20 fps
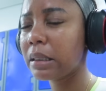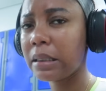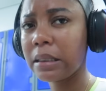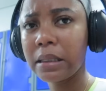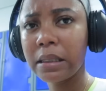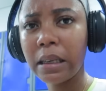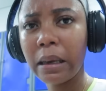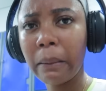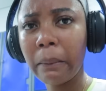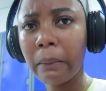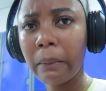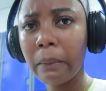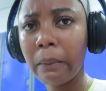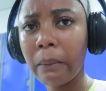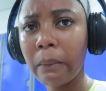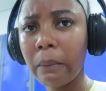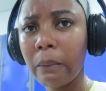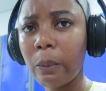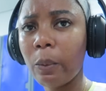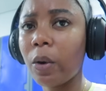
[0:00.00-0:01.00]
This camp.
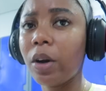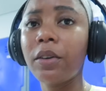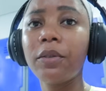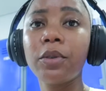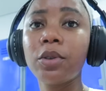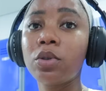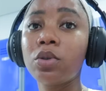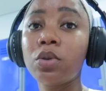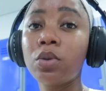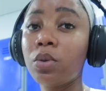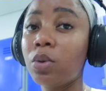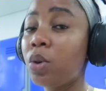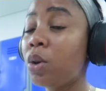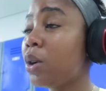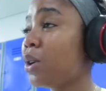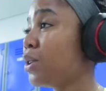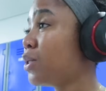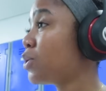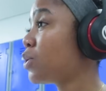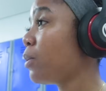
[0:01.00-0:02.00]
One of the two.
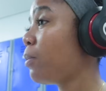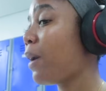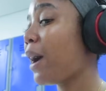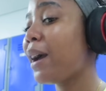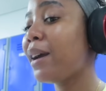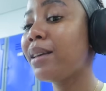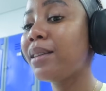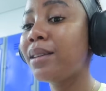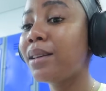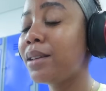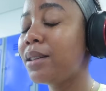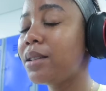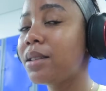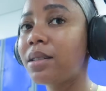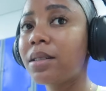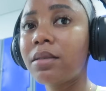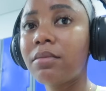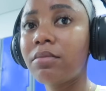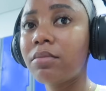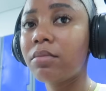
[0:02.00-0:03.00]
To buy these
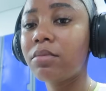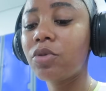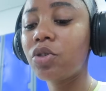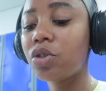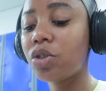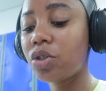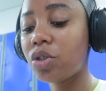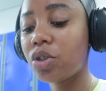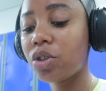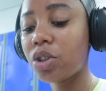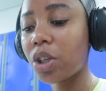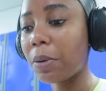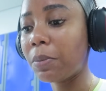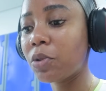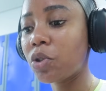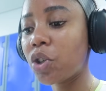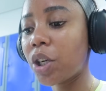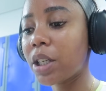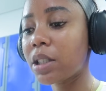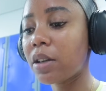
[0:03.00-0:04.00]

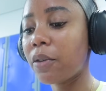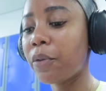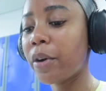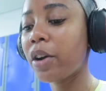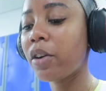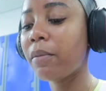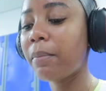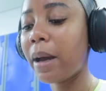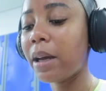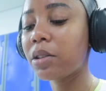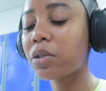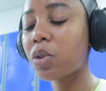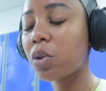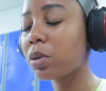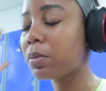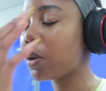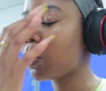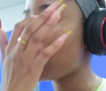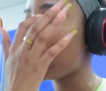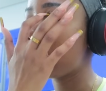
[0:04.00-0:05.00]
gem drinks. A friend of mine
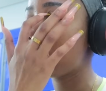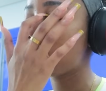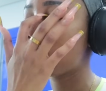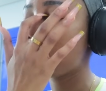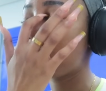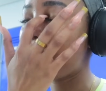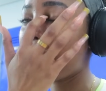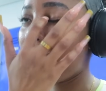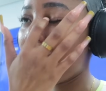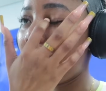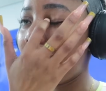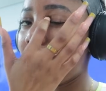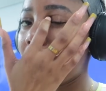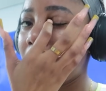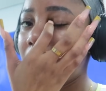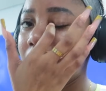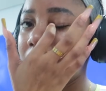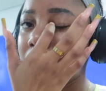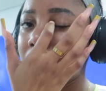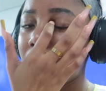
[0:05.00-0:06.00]
told me what I should
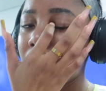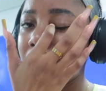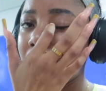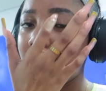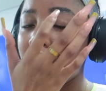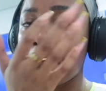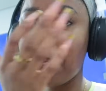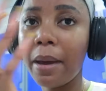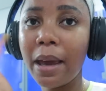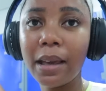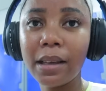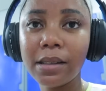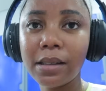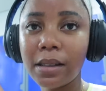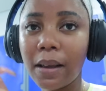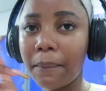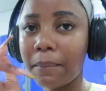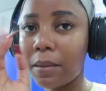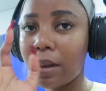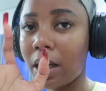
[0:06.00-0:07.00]
buy. Something mess,
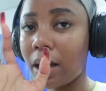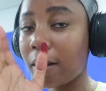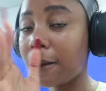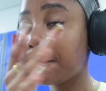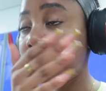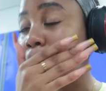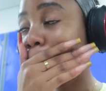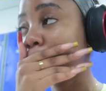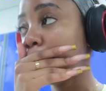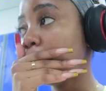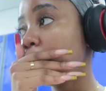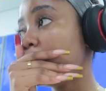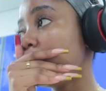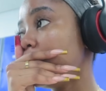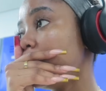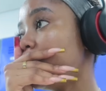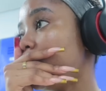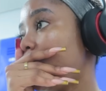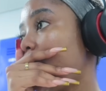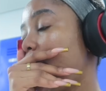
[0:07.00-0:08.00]
something.
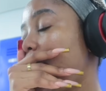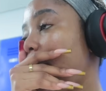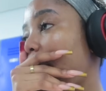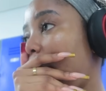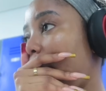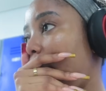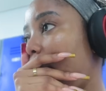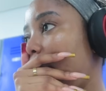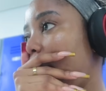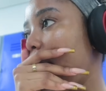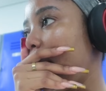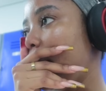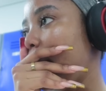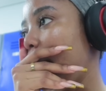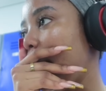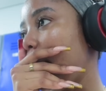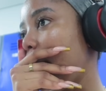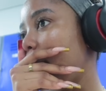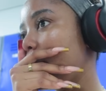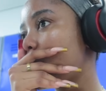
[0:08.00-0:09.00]
Yeah.
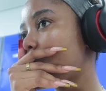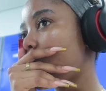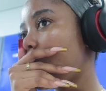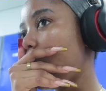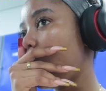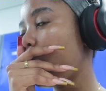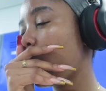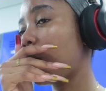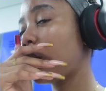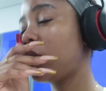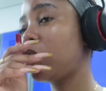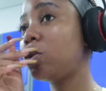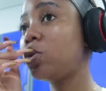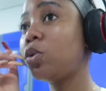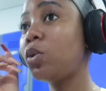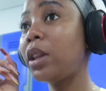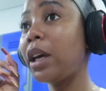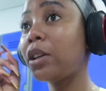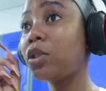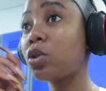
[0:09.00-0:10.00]
So we're going to
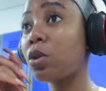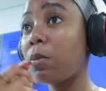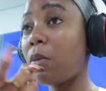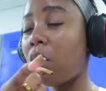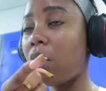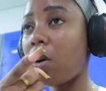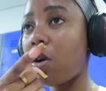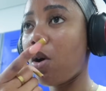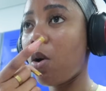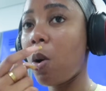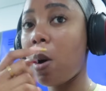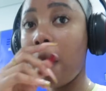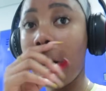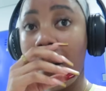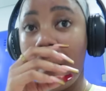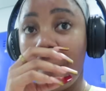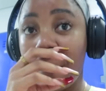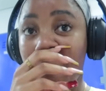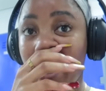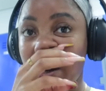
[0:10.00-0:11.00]
do that tomorrow.
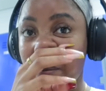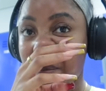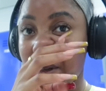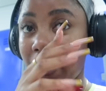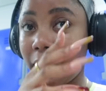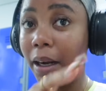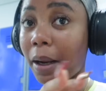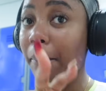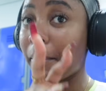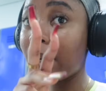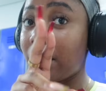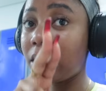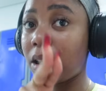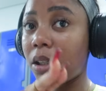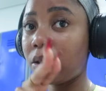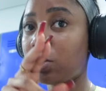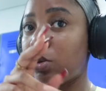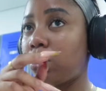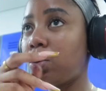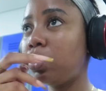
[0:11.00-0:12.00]
Might be getting my
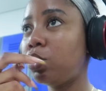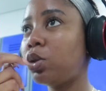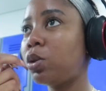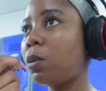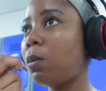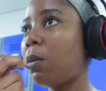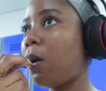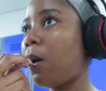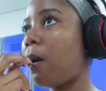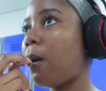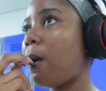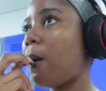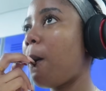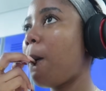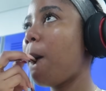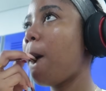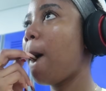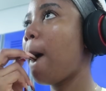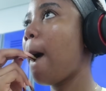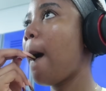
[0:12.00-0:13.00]
tattoo
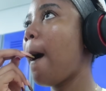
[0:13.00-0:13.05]
tomorrow.